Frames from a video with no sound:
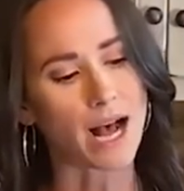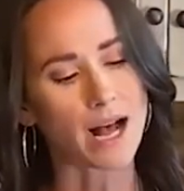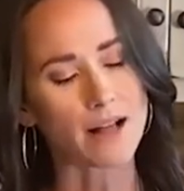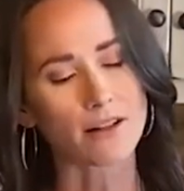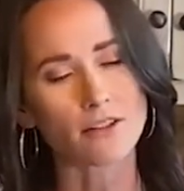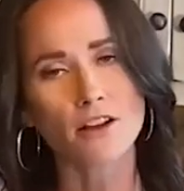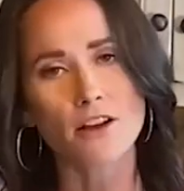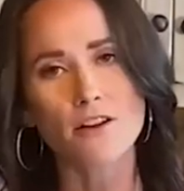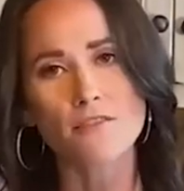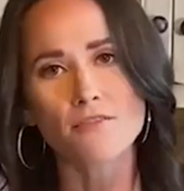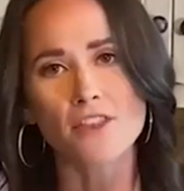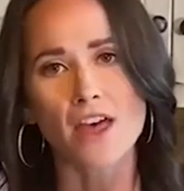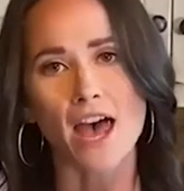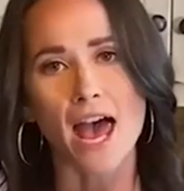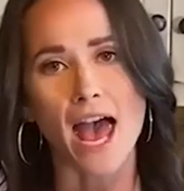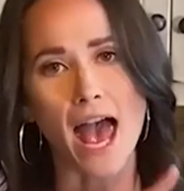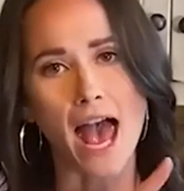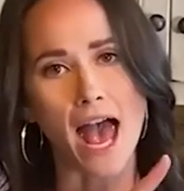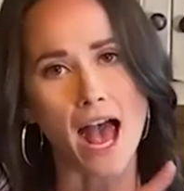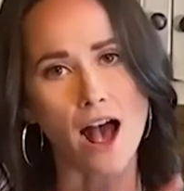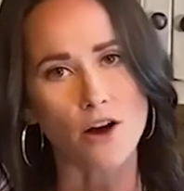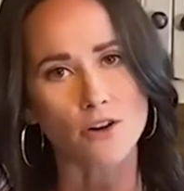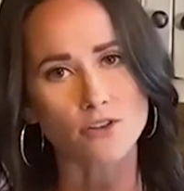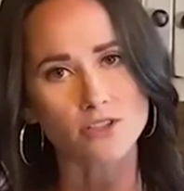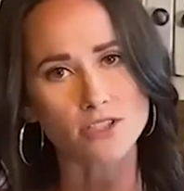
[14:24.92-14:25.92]
I love the
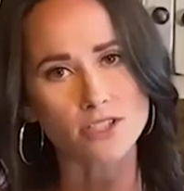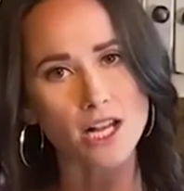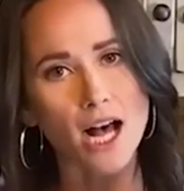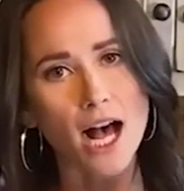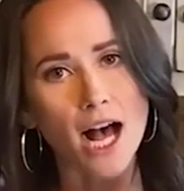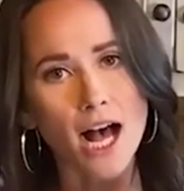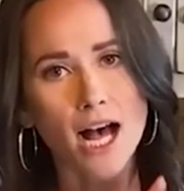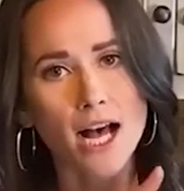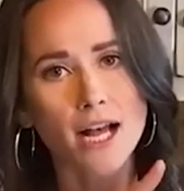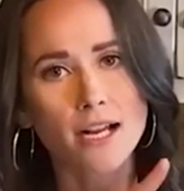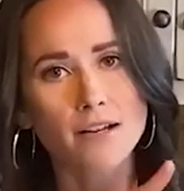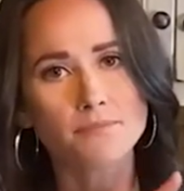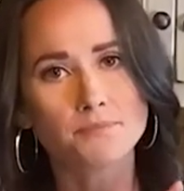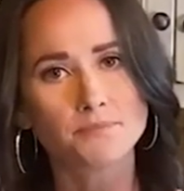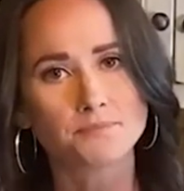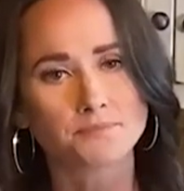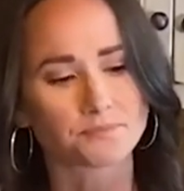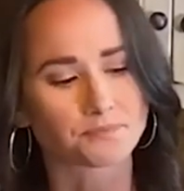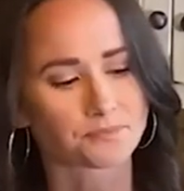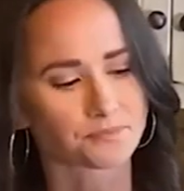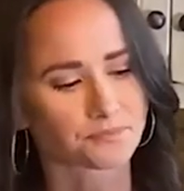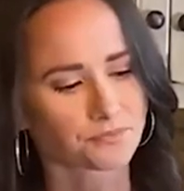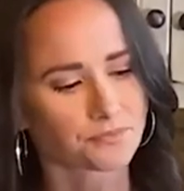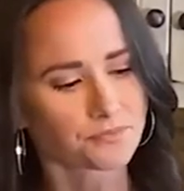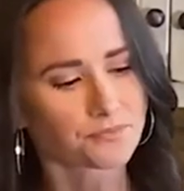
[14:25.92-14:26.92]
outside.
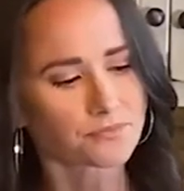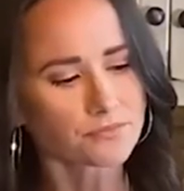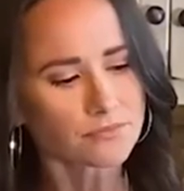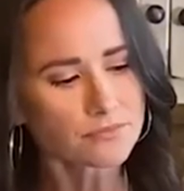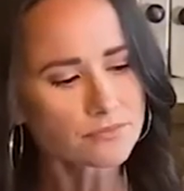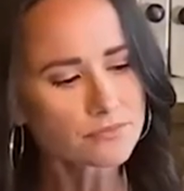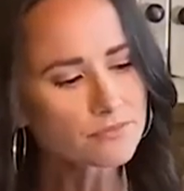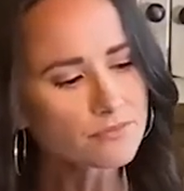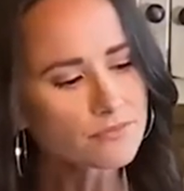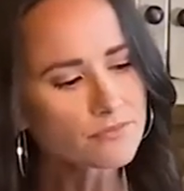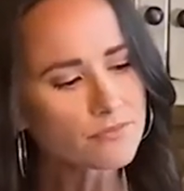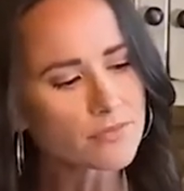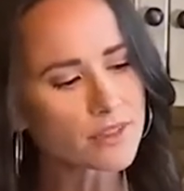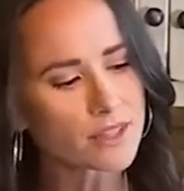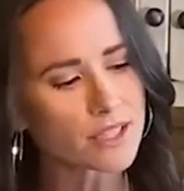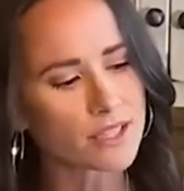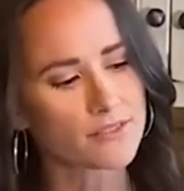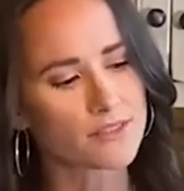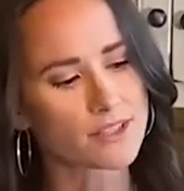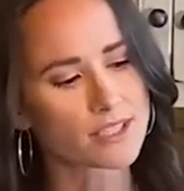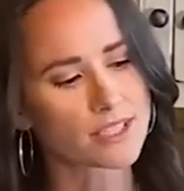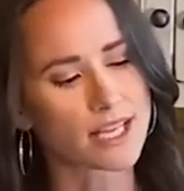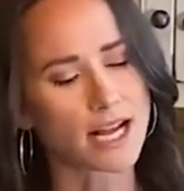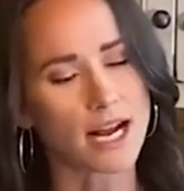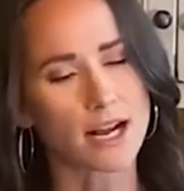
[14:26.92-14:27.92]

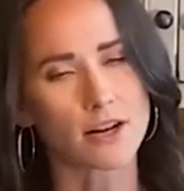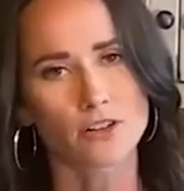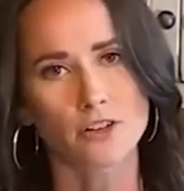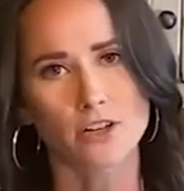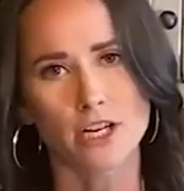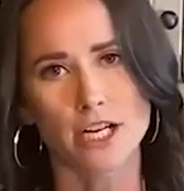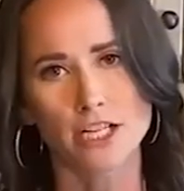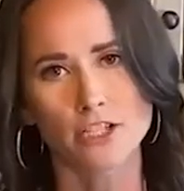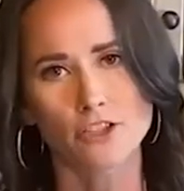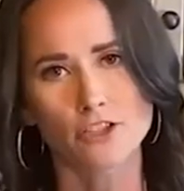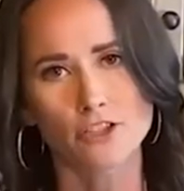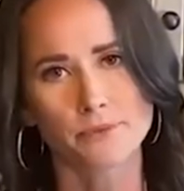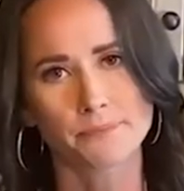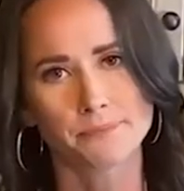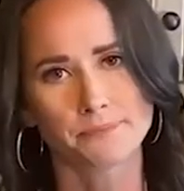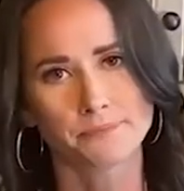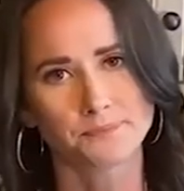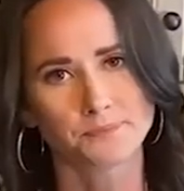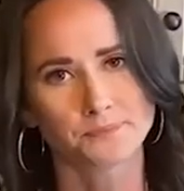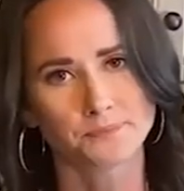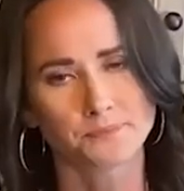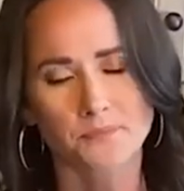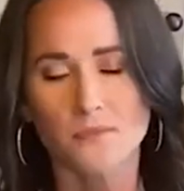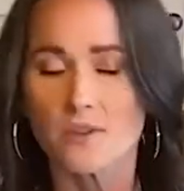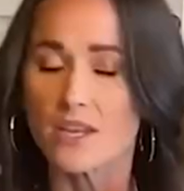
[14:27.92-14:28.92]
This outer edge,
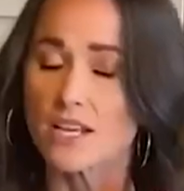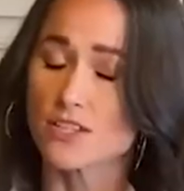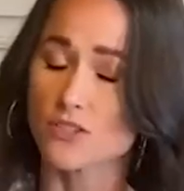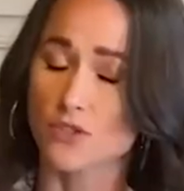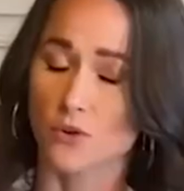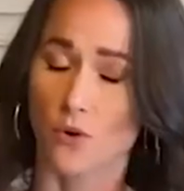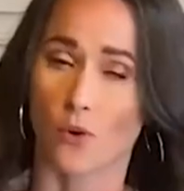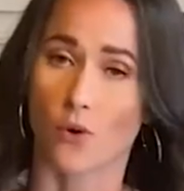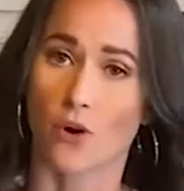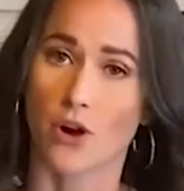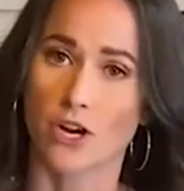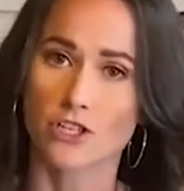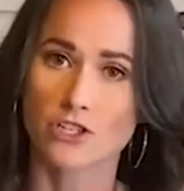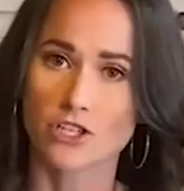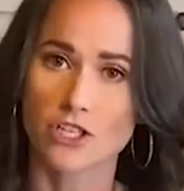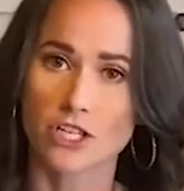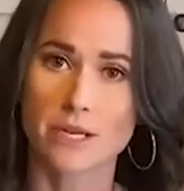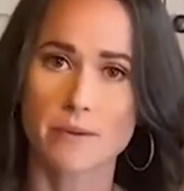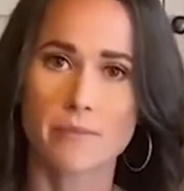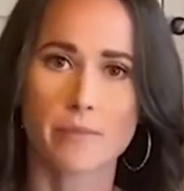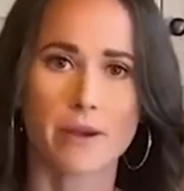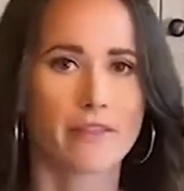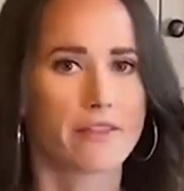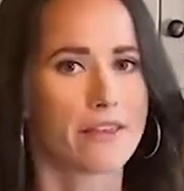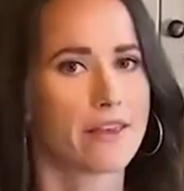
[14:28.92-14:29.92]
it's
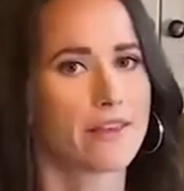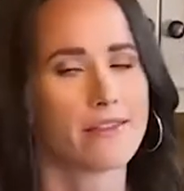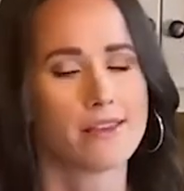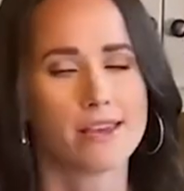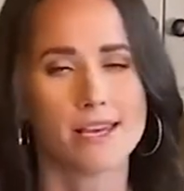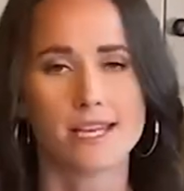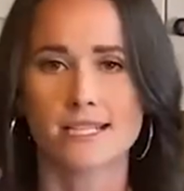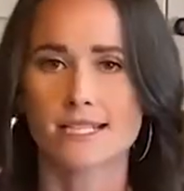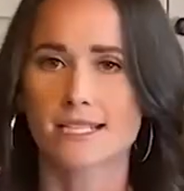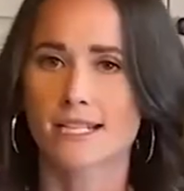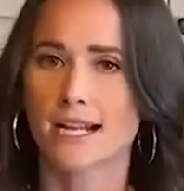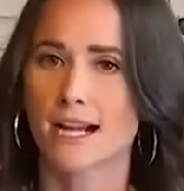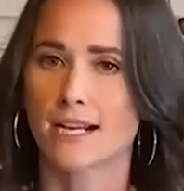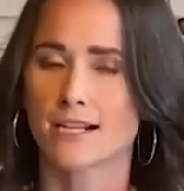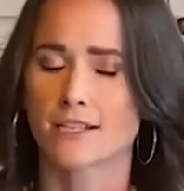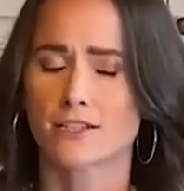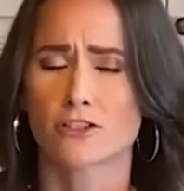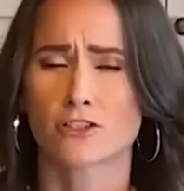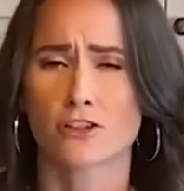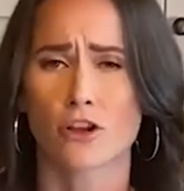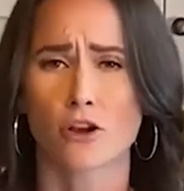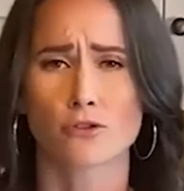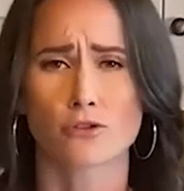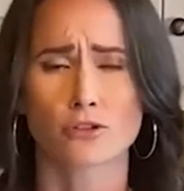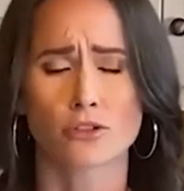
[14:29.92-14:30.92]
crunchy, but then the inside
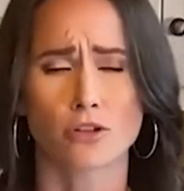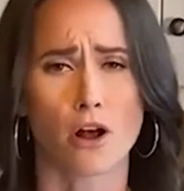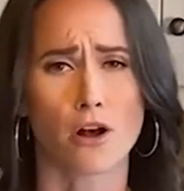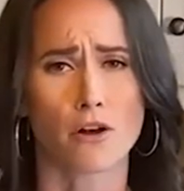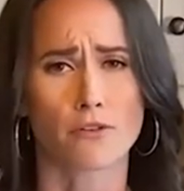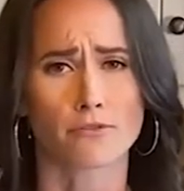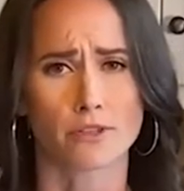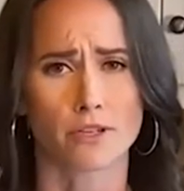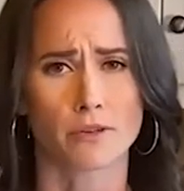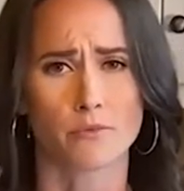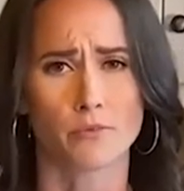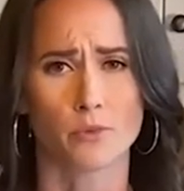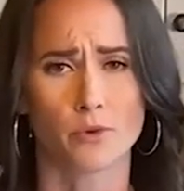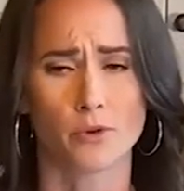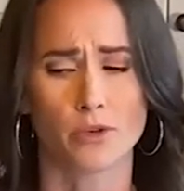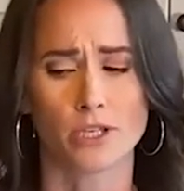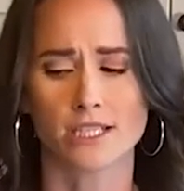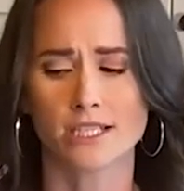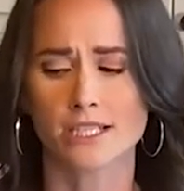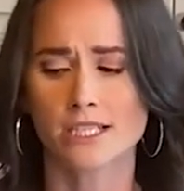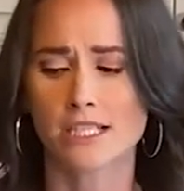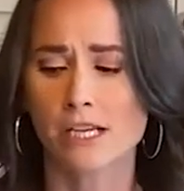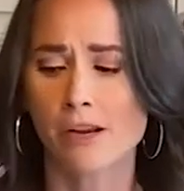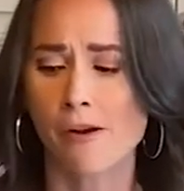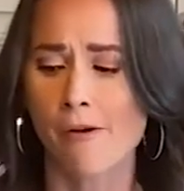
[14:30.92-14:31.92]
is so soft and
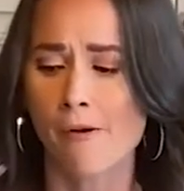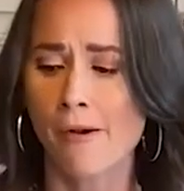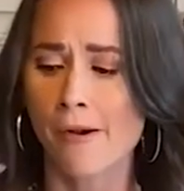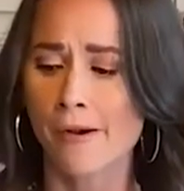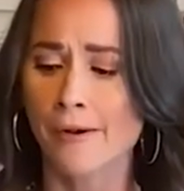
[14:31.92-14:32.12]
moist.